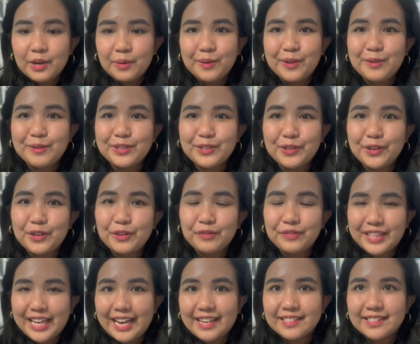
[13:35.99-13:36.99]
we were sort
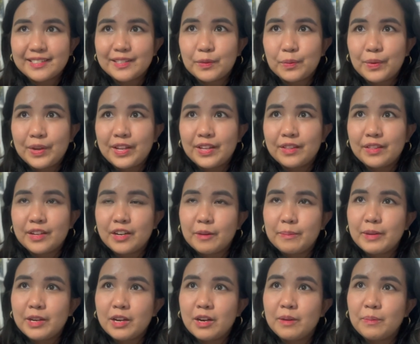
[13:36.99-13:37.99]
of tasked with
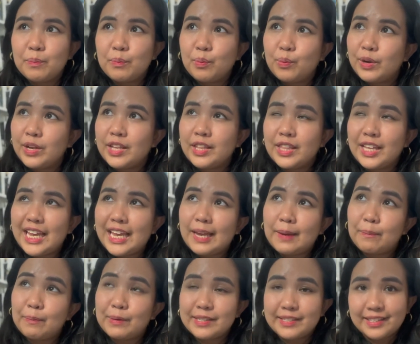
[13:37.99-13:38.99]
coming up with
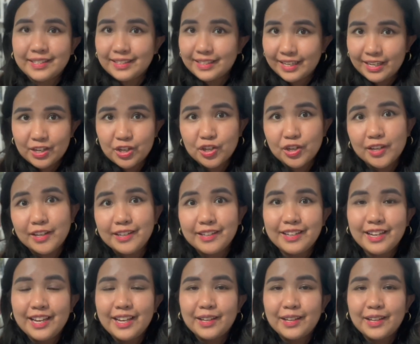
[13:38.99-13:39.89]
a presentation